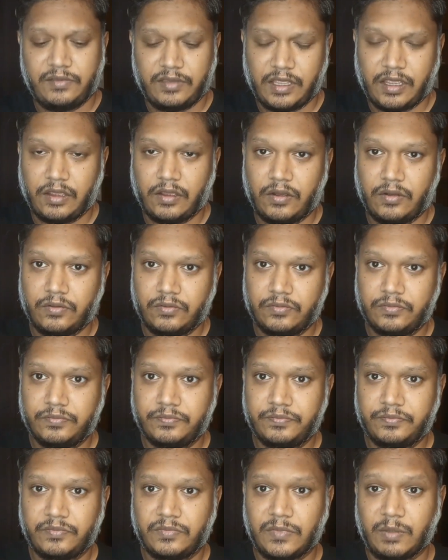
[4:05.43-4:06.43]
Now
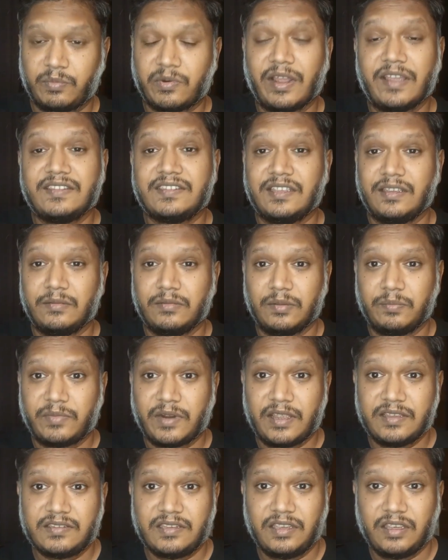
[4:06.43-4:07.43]
the pricing. The
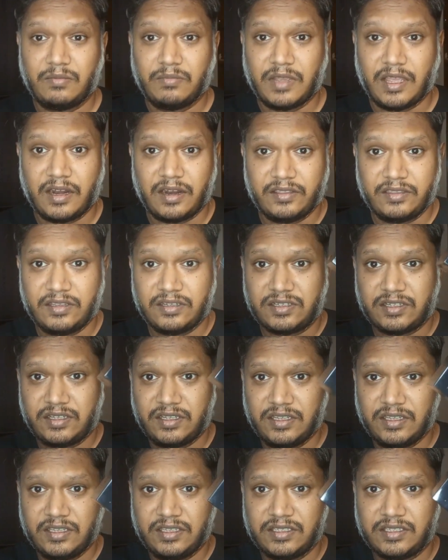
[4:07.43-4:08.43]
pricing in Bangladesh
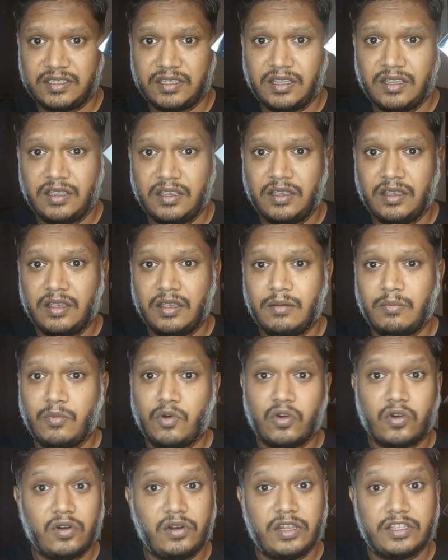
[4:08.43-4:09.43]
is
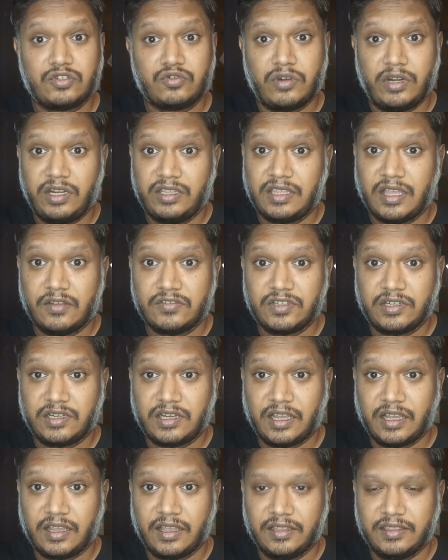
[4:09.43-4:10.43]
more or less 20,000
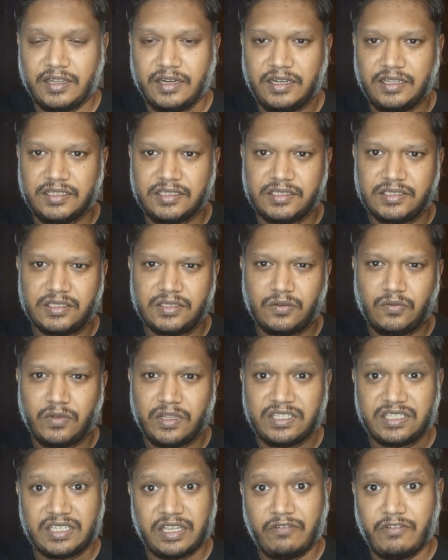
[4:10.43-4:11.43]
taka. That is
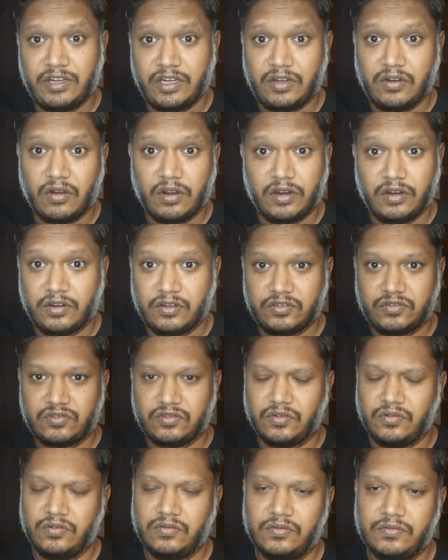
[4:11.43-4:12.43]
$170 or
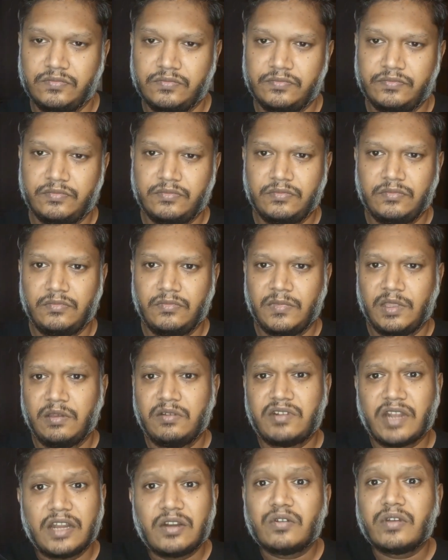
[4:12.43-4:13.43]
so.
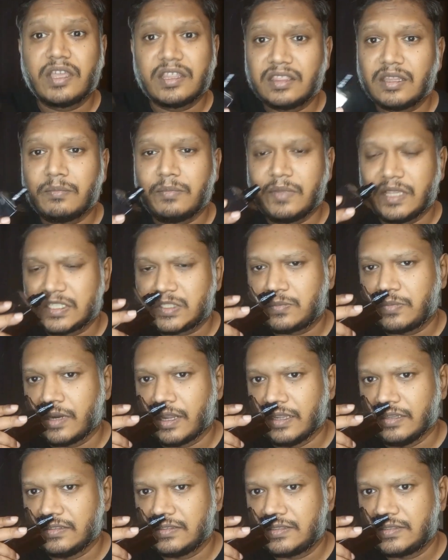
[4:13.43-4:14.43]
Try to get the best
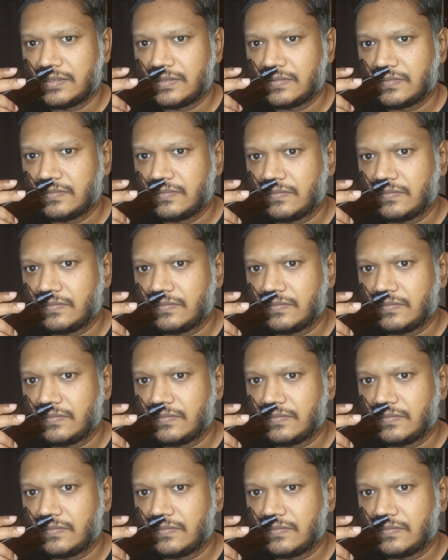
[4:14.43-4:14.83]
price.